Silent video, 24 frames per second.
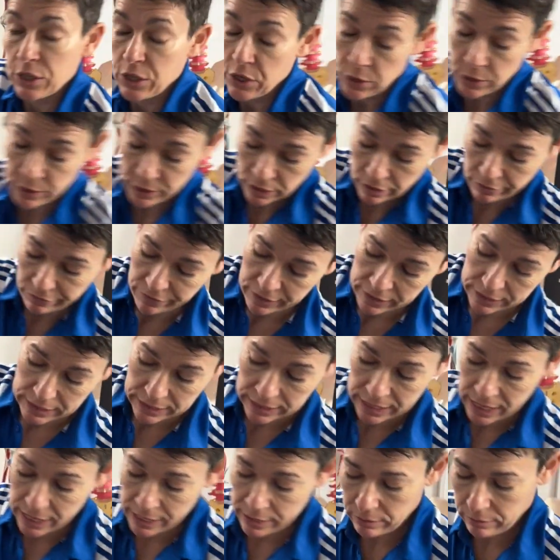using our fist
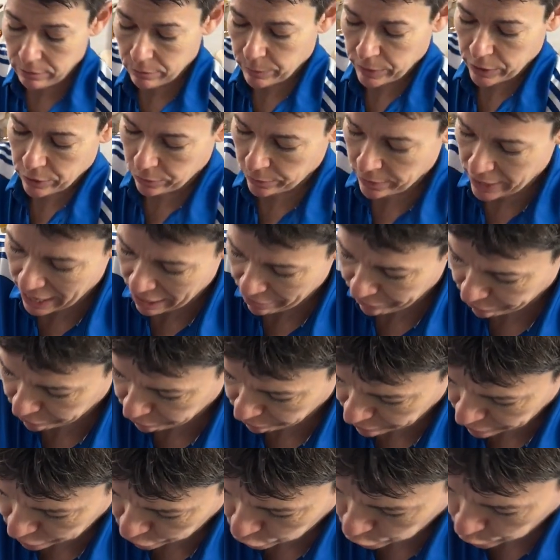again. We call that
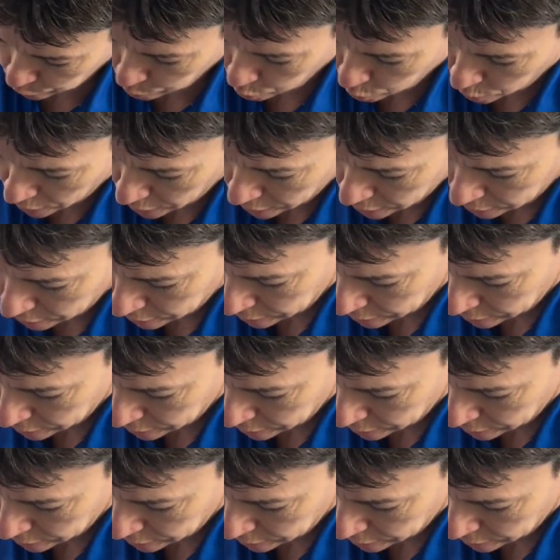effleurage du poing.